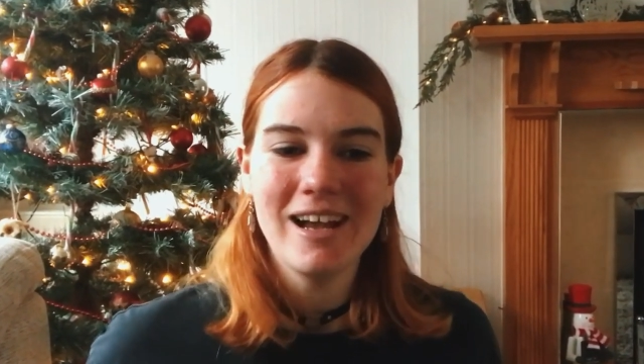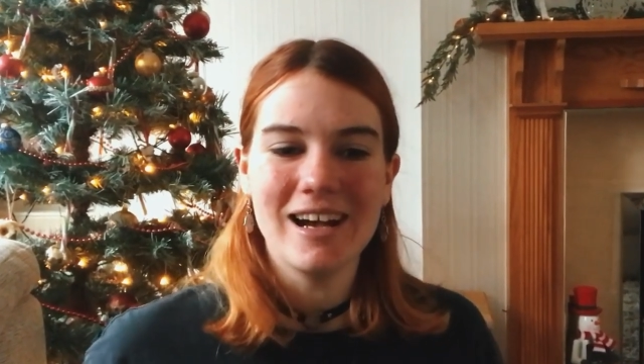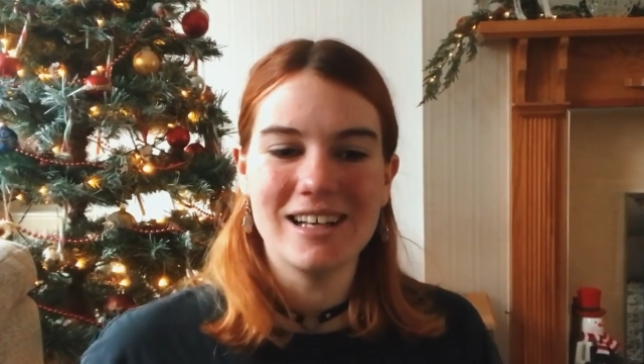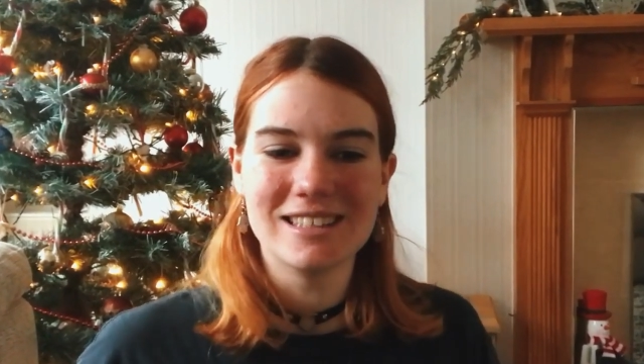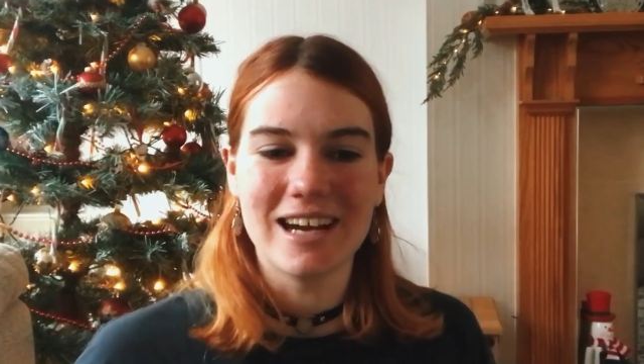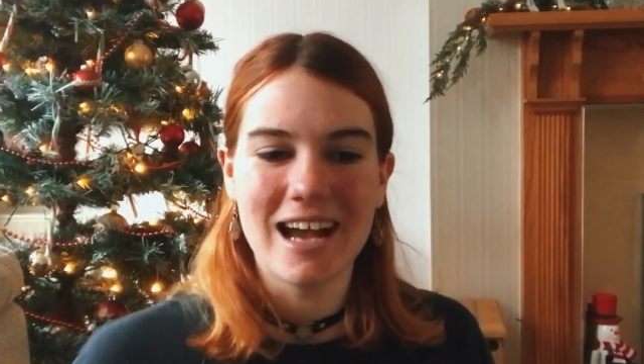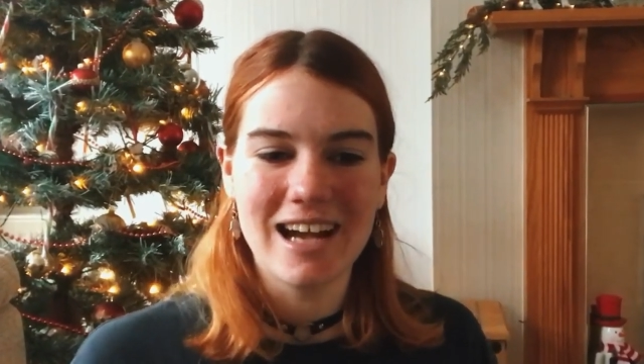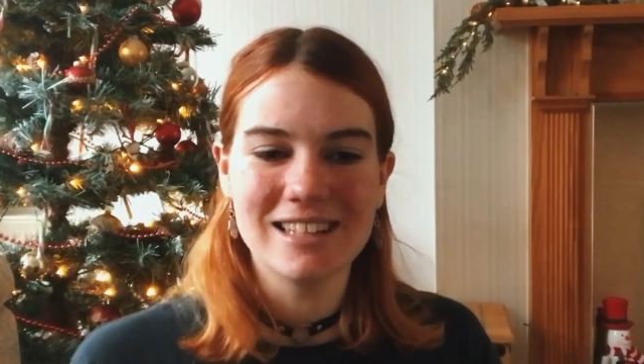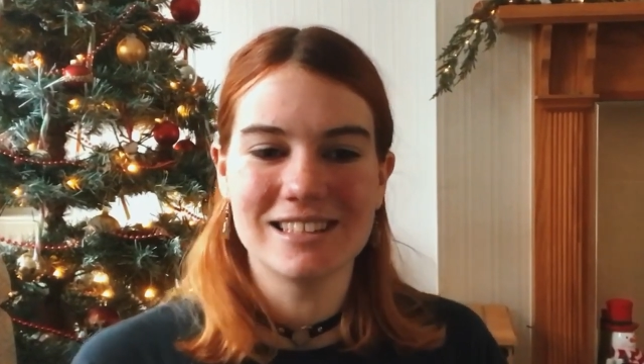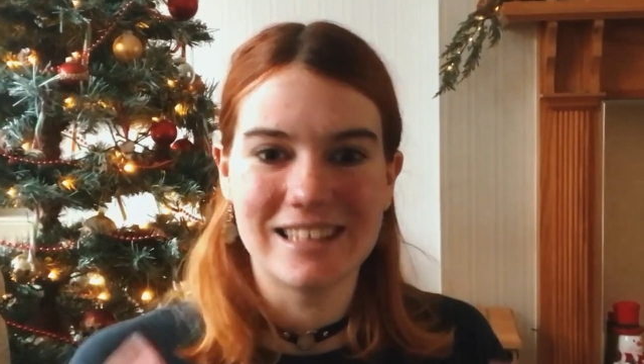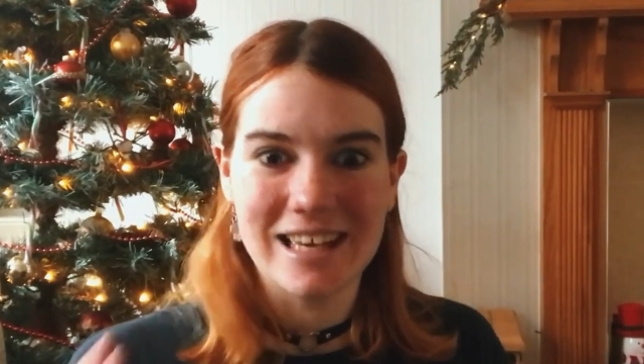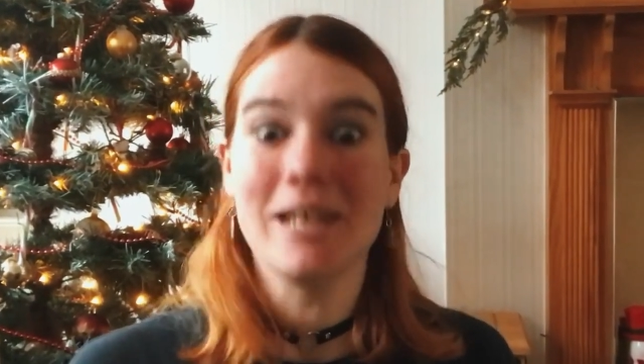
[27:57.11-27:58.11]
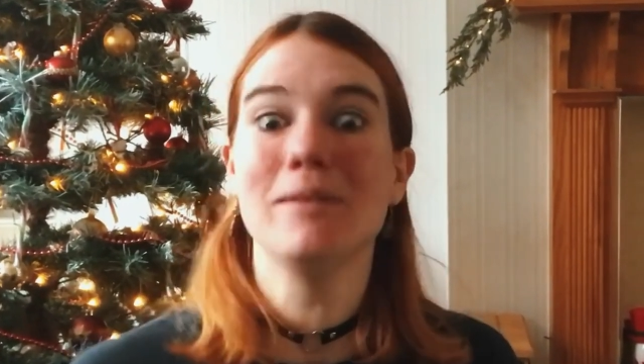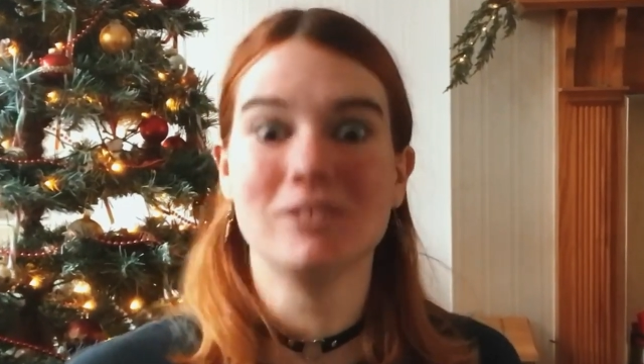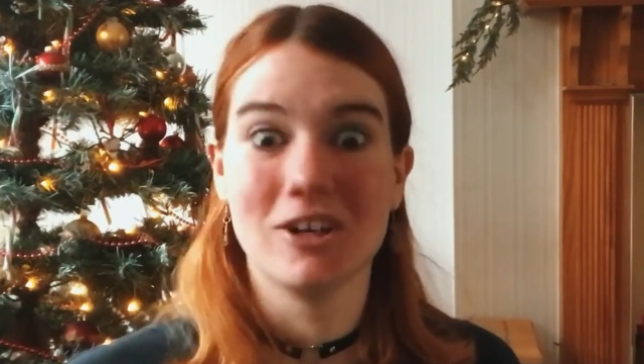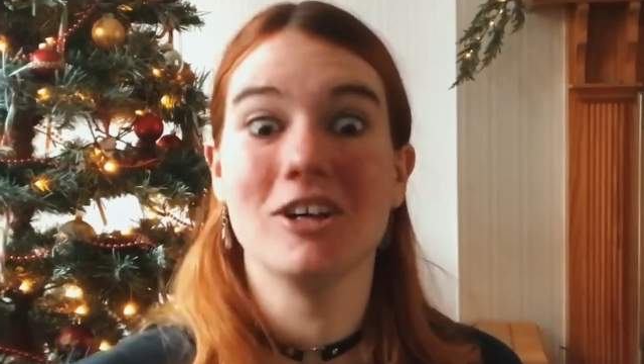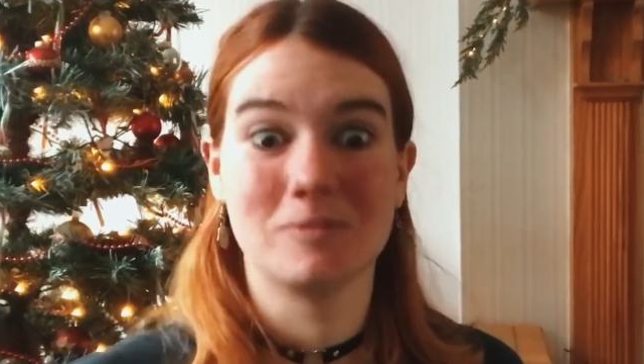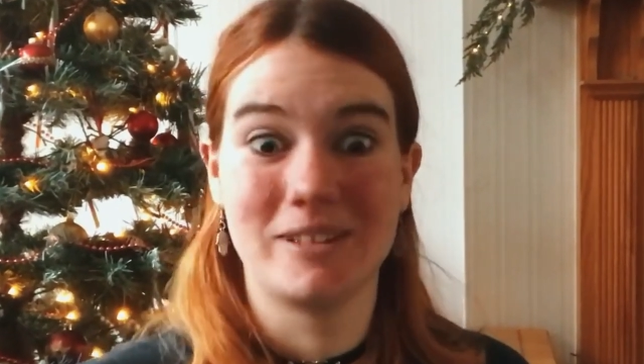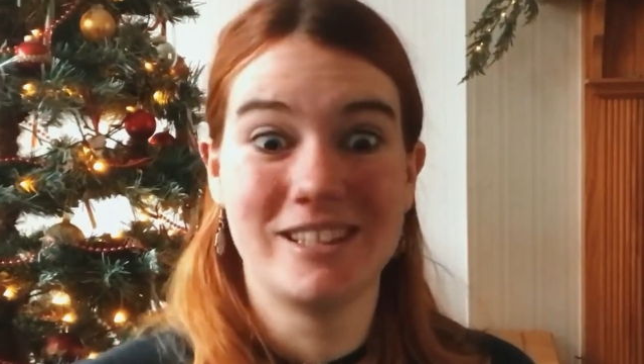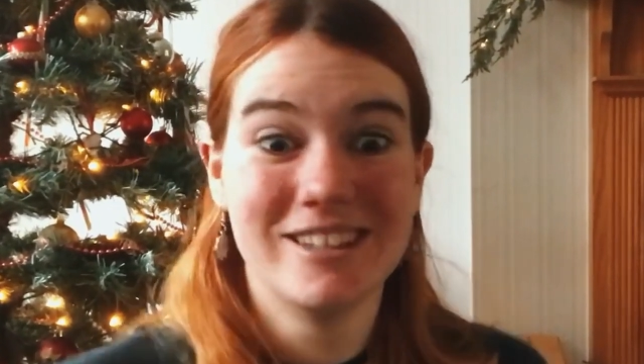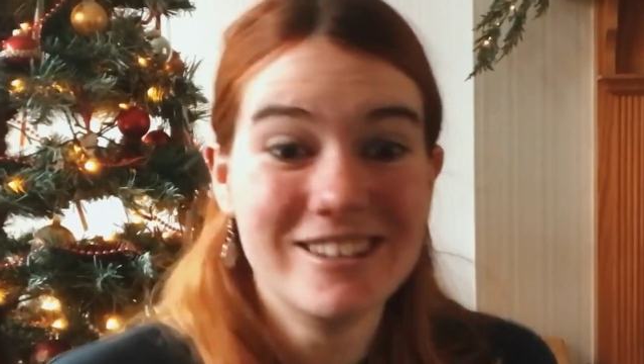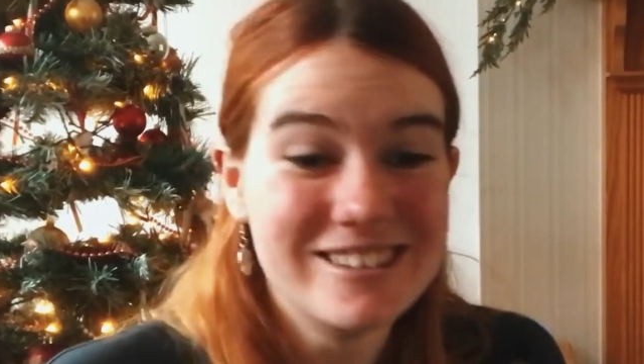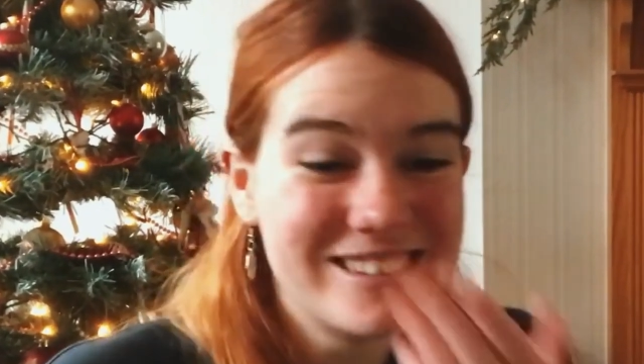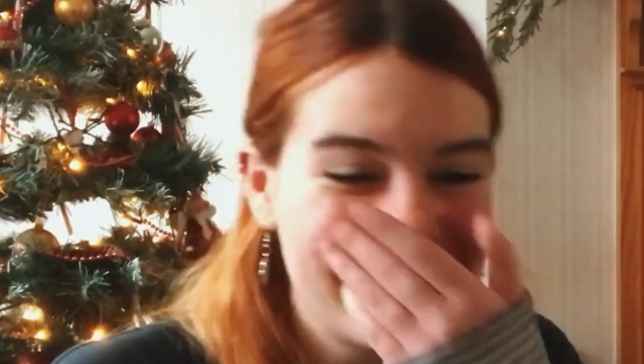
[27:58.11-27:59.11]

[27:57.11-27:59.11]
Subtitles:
as I had to get him to hospital.